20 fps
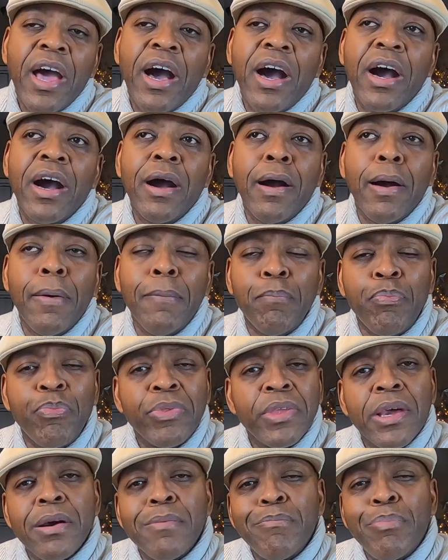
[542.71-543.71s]

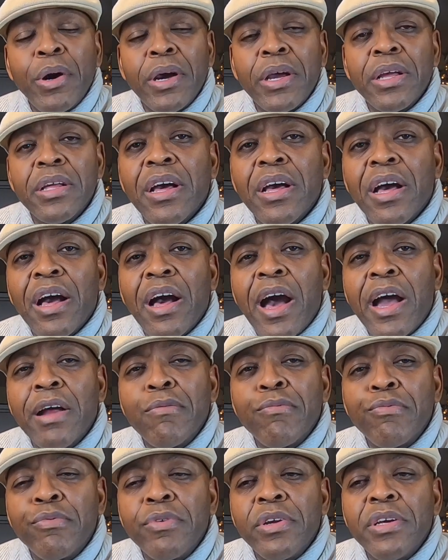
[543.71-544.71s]
But I
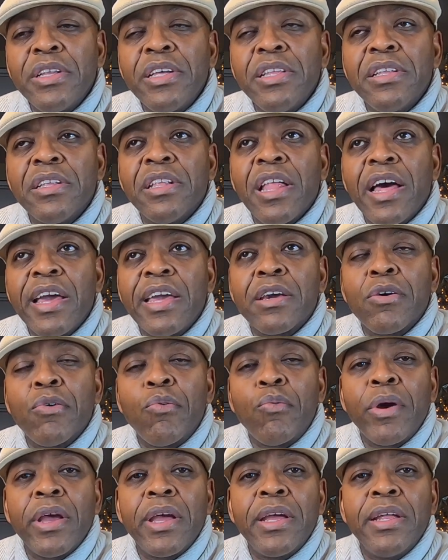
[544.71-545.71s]
really like
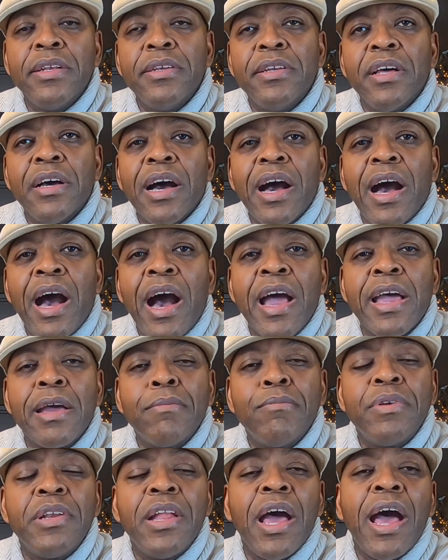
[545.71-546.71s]
when I
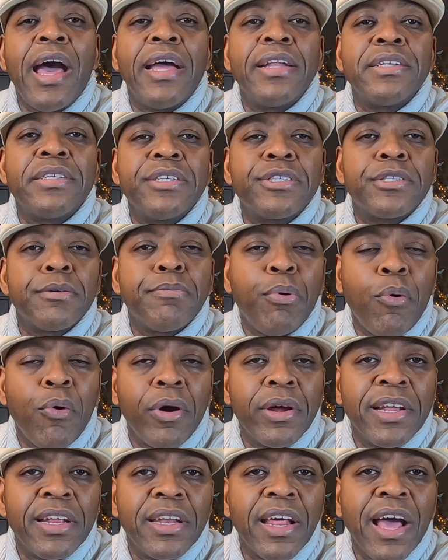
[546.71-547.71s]
am not
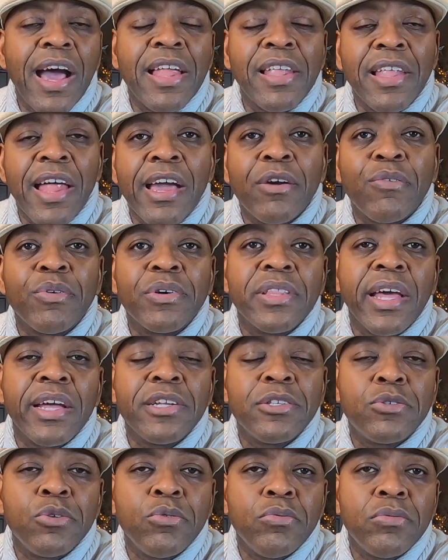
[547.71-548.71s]
disappointed. I like when they
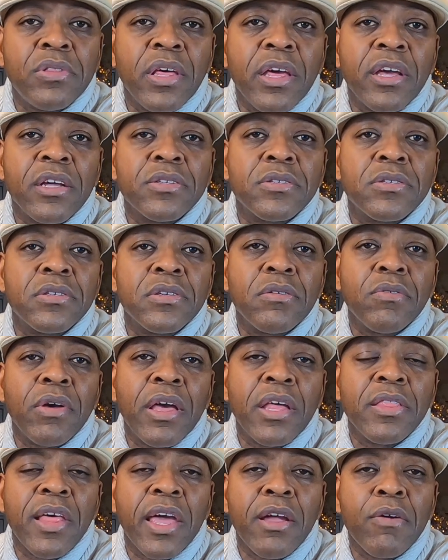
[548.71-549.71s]
do things
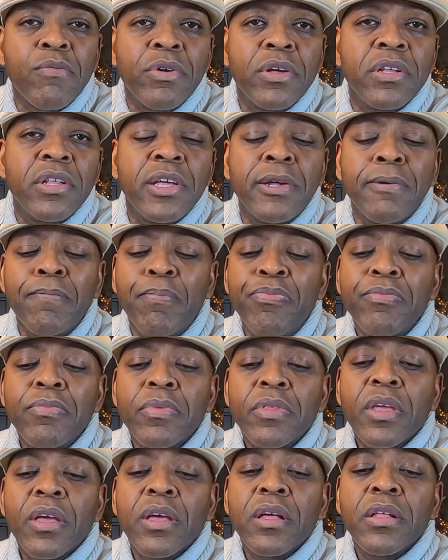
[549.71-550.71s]
and they really,
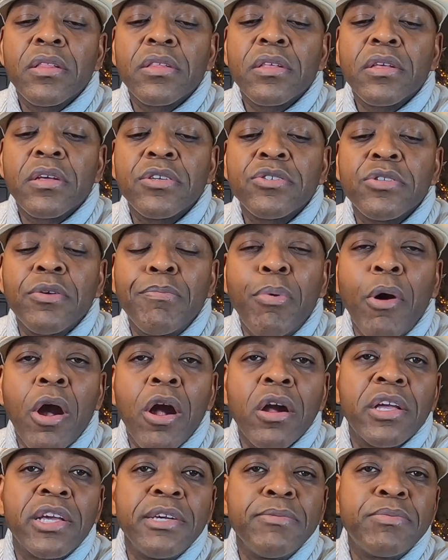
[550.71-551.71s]
because the
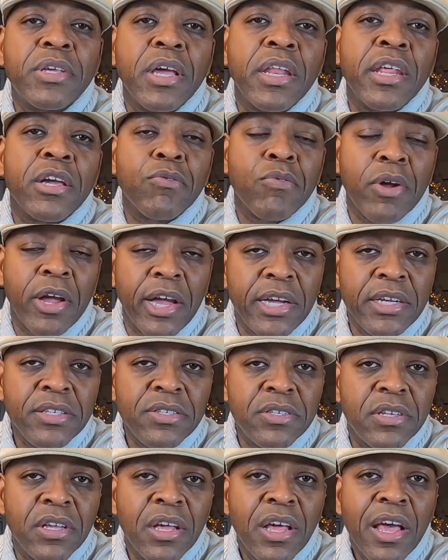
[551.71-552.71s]
bar keeps getting
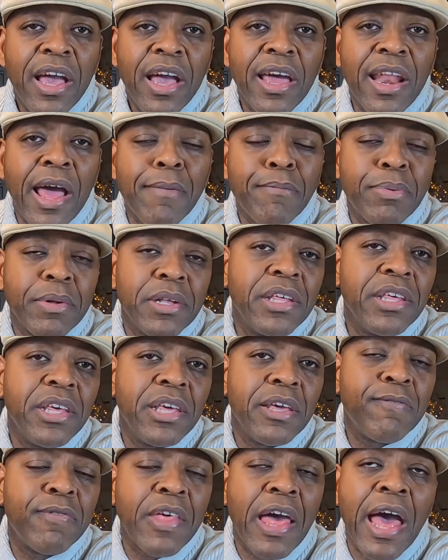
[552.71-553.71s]
raised, and I
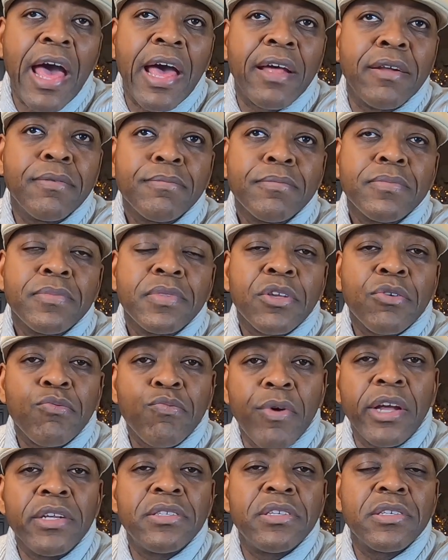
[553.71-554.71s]
believe that
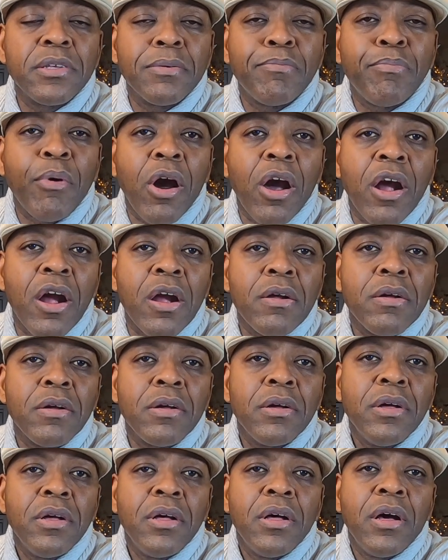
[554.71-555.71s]
raising the bar
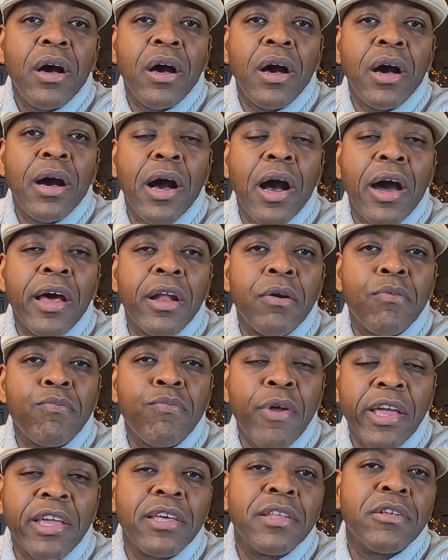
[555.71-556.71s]
on a
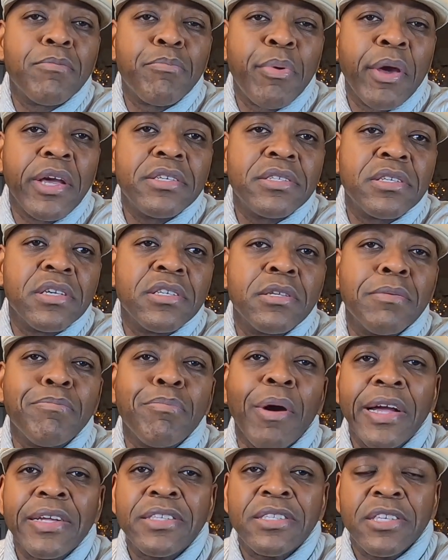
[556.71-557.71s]
regular basis
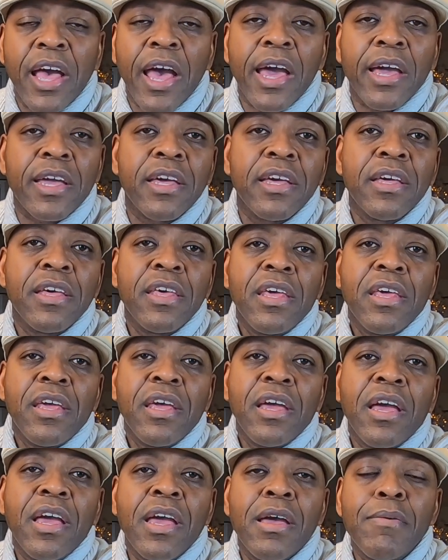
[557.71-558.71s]
by tech
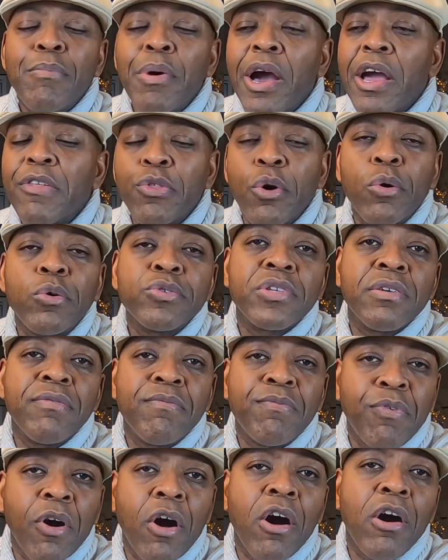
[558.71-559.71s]
and by those
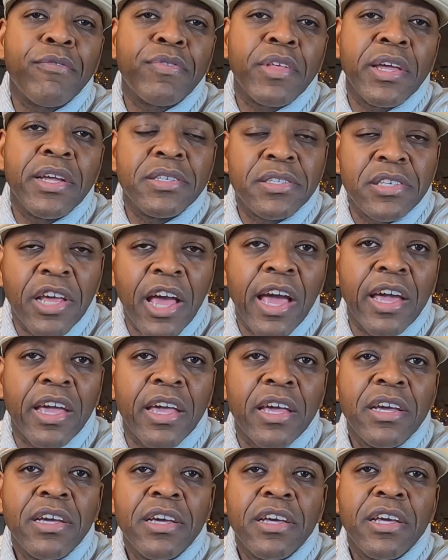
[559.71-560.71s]
involved in tech
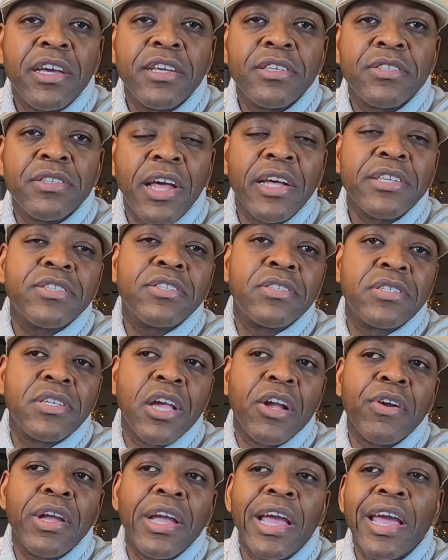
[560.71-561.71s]
is
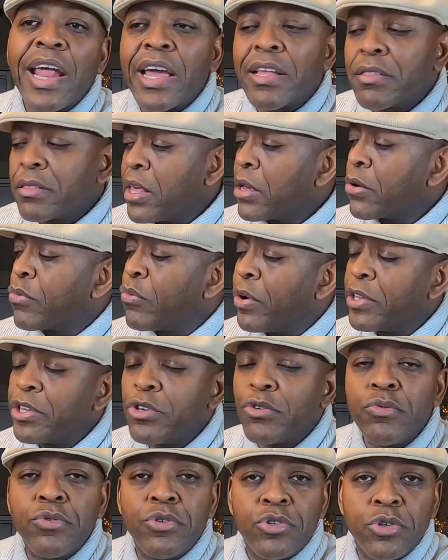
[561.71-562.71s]
necessary. And I think when
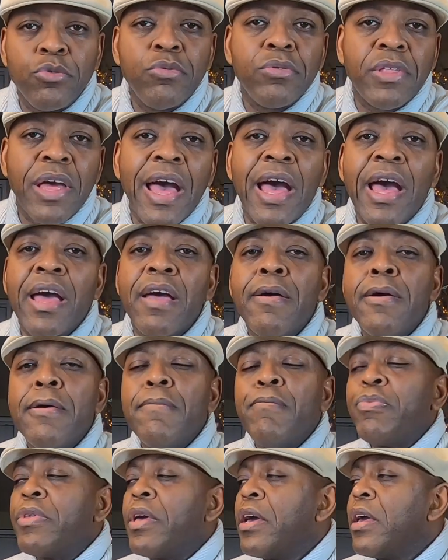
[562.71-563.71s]
you do that,
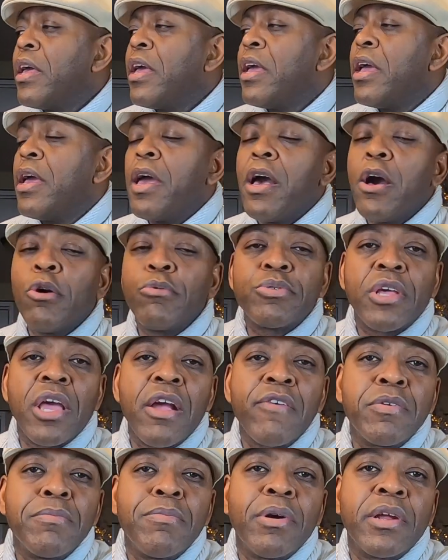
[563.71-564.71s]
it helps
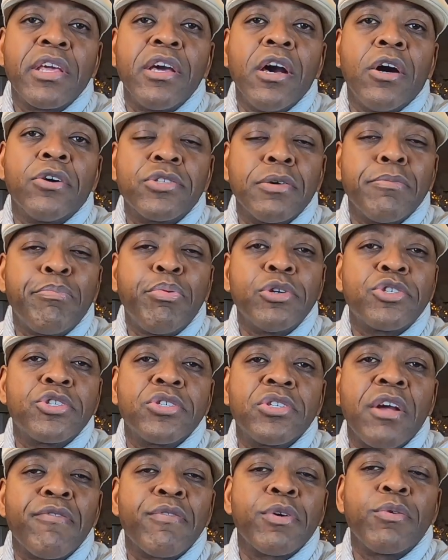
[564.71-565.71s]
everybody else. It
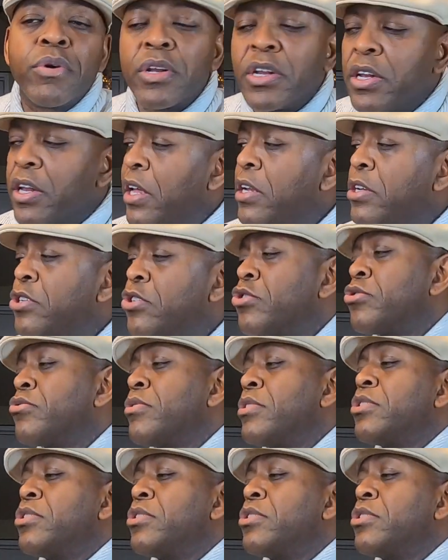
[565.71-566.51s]
pushes everyone in the industry.